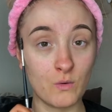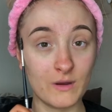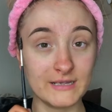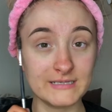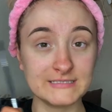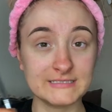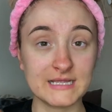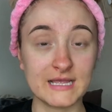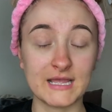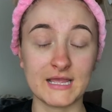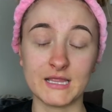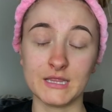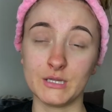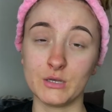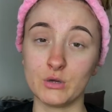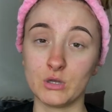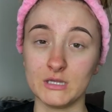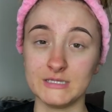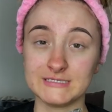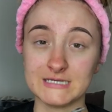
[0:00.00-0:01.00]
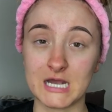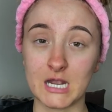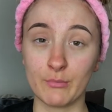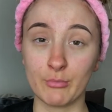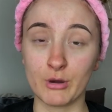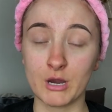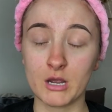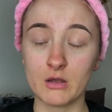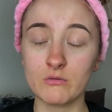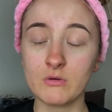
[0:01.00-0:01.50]
Wiz in the colour dark
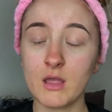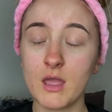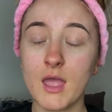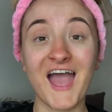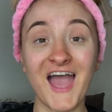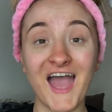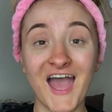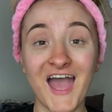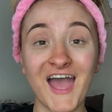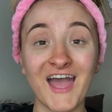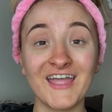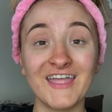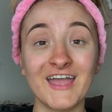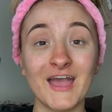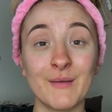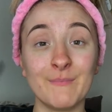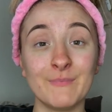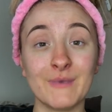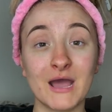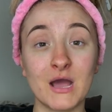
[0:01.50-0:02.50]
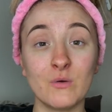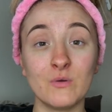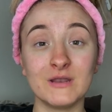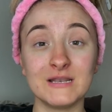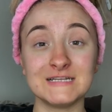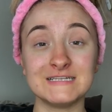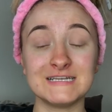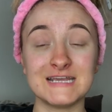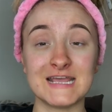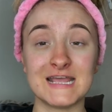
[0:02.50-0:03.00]
brown. I am now
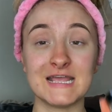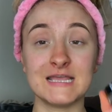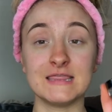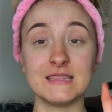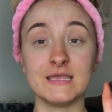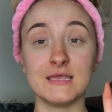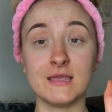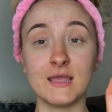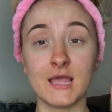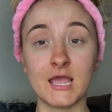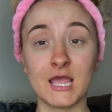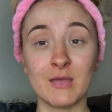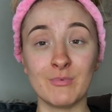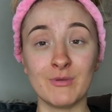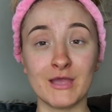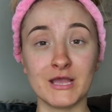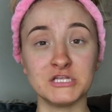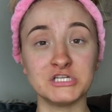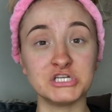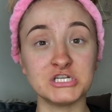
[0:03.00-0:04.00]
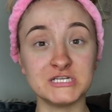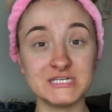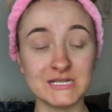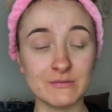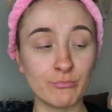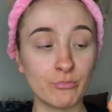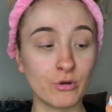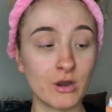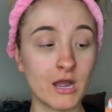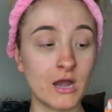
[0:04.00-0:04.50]
going to take the ABH
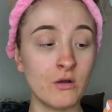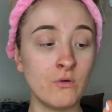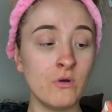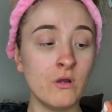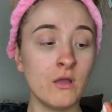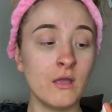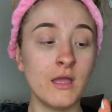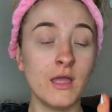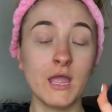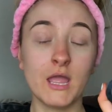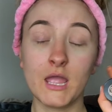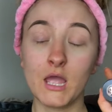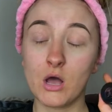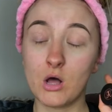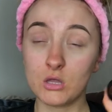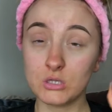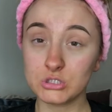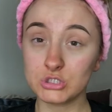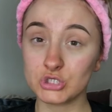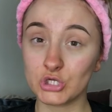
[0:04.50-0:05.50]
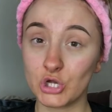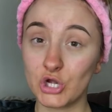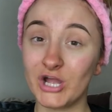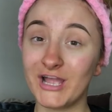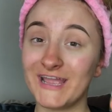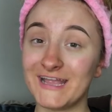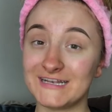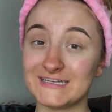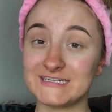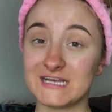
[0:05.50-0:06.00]
Dip Brow, also
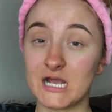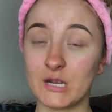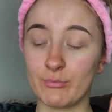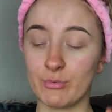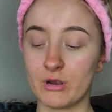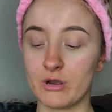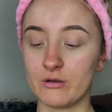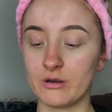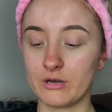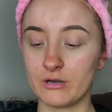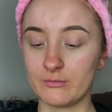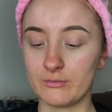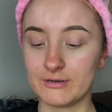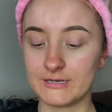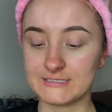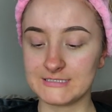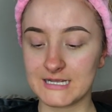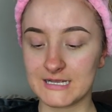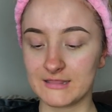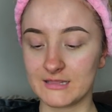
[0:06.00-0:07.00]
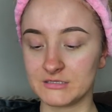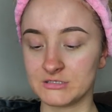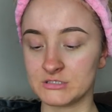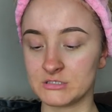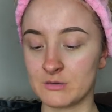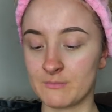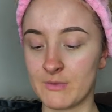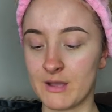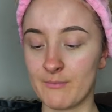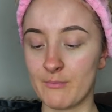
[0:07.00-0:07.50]
in dark brown, and I'm going to take that
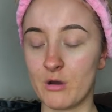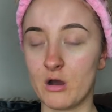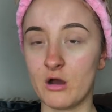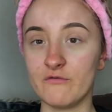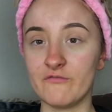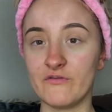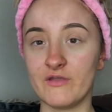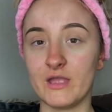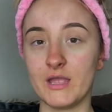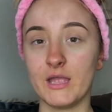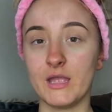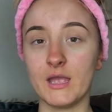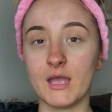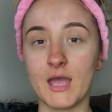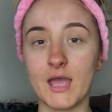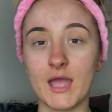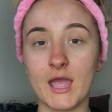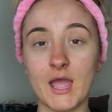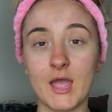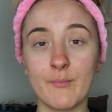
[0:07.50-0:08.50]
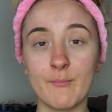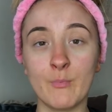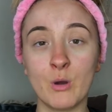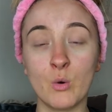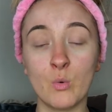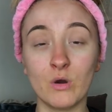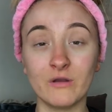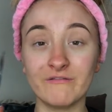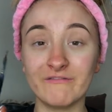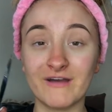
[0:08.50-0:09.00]
just on my Morphe
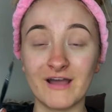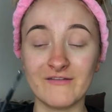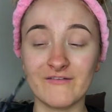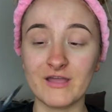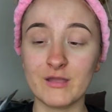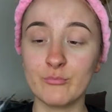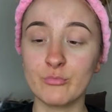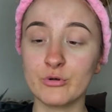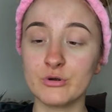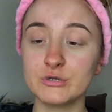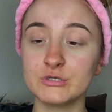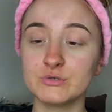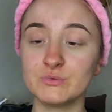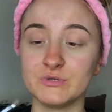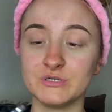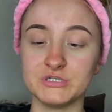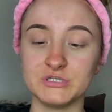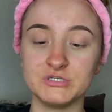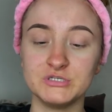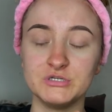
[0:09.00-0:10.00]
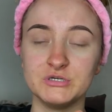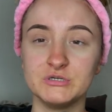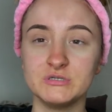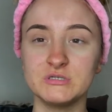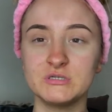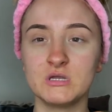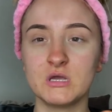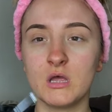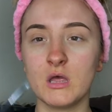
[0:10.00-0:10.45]
M158 brush, which is just